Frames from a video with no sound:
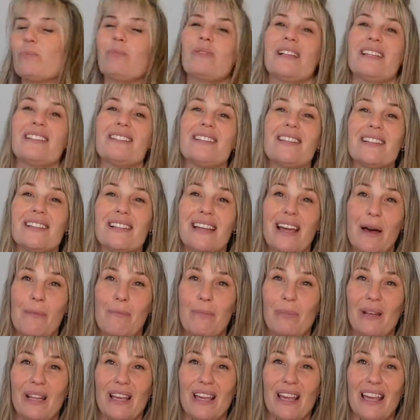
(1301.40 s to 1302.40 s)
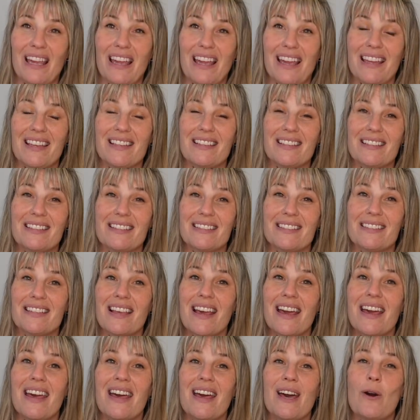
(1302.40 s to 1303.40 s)
Pleasant Company is
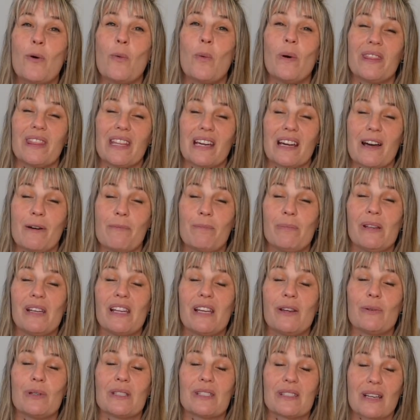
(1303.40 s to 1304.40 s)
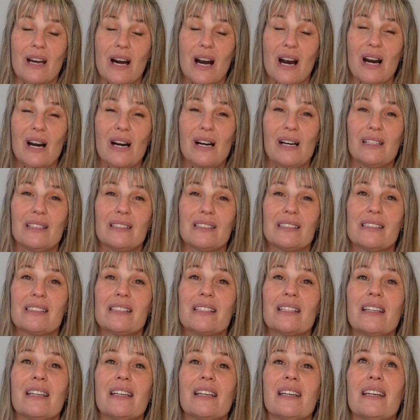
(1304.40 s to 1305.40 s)
what the company was called
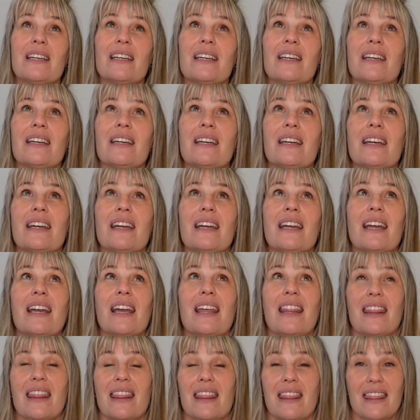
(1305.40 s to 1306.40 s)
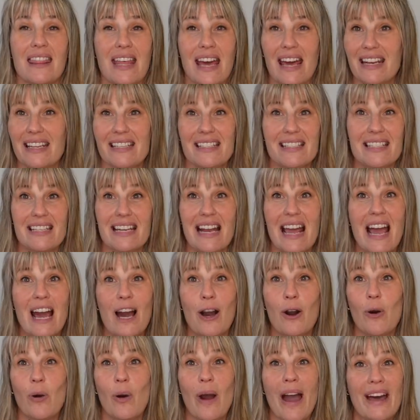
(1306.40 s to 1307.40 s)
that is
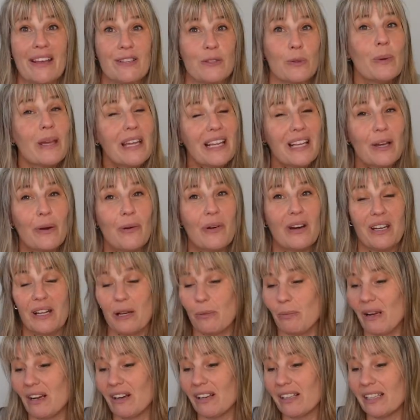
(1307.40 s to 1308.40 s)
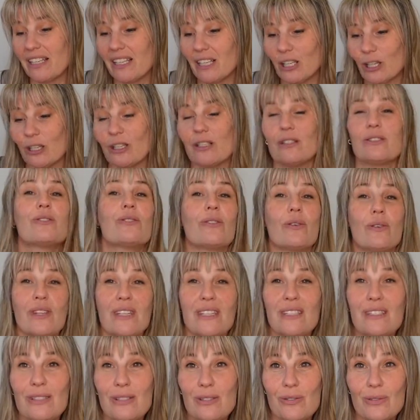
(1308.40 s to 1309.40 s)
now, as we know it, American Girl. So
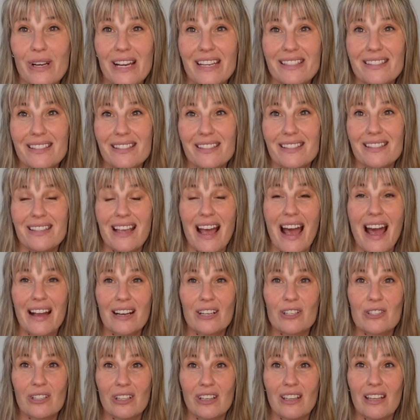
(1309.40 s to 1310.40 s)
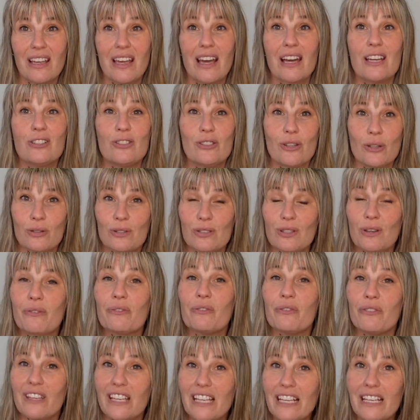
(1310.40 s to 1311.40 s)
this dress is actually a
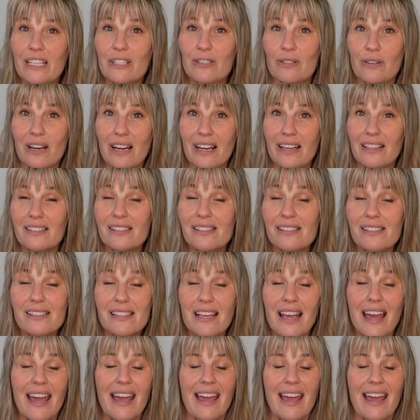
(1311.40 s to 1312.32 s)
Josefina dress